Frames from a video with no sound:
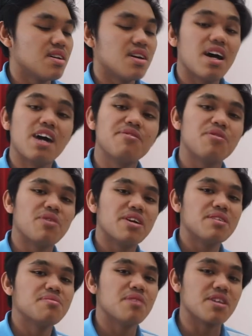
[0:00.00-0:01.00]
Hi
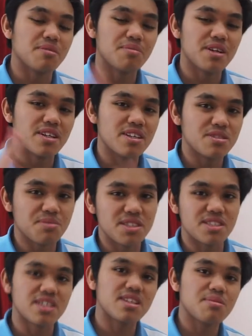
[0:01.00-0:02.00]
everyone, welcome back again to my
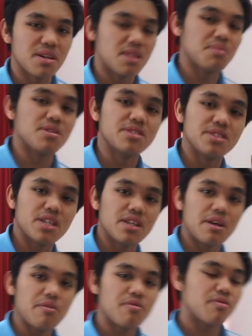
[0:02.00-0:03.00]
channel. My name is
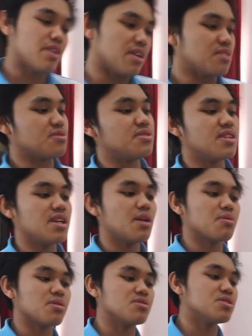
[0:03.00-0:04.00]
Sharif, and today
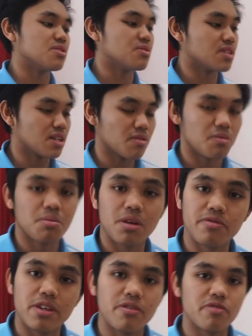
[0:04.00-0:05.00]
I'm going to show you guys my
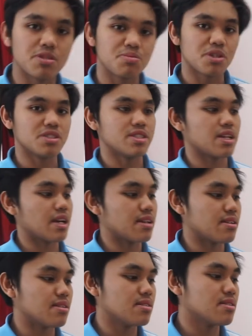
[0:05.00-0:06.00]
very first project and
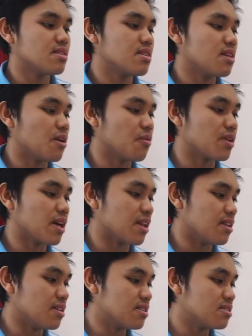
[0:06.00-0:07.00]
what I
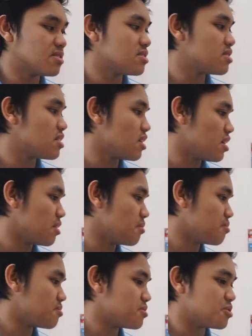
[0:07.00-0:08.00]
learned
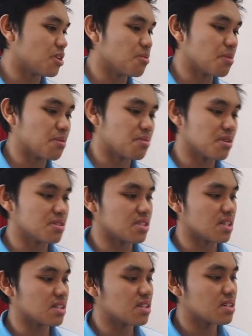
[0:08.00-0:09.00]
throughout my
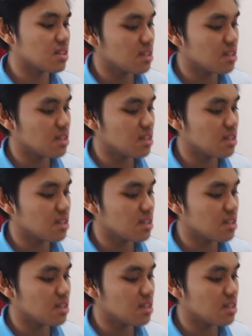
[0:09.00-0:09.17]
project.